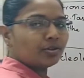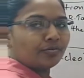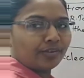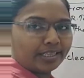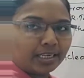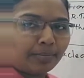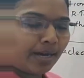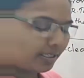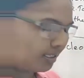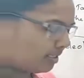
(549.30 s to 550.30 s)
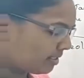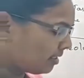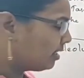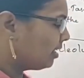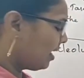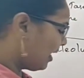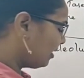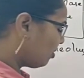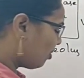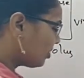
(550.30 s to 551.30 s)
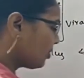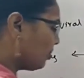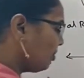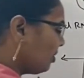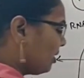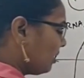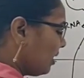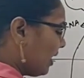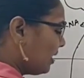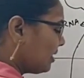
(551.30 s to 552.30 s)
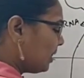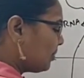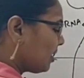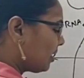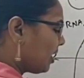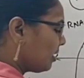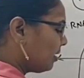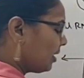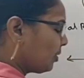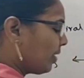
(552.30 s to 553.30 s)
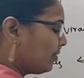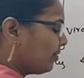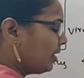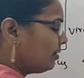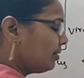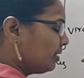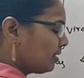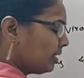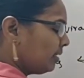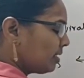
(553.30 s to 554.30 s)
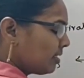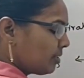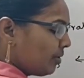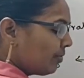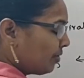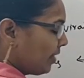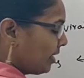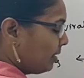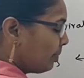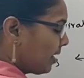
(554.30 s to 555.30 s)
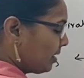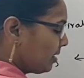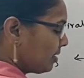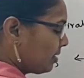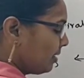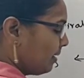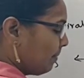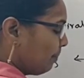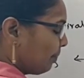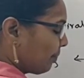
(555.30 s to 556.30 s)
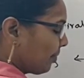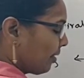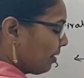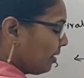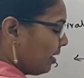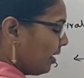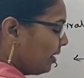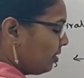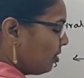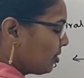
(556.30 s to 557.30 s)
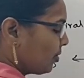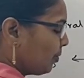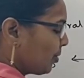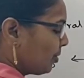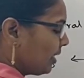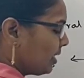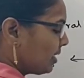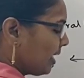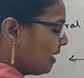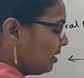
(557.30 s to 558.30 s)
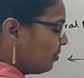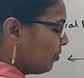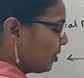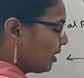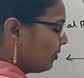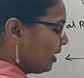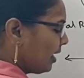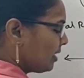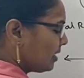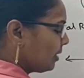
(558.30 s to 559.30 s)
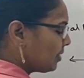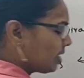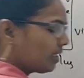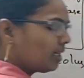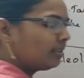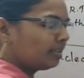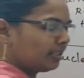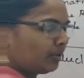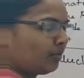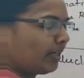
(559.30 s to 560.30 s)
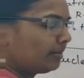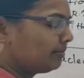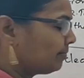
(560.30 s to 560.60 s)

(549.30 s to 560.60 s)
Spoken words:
of viral particles and also the enzymes that are required for synthesis of viral particles and also proteins and whatever enzymes that are required.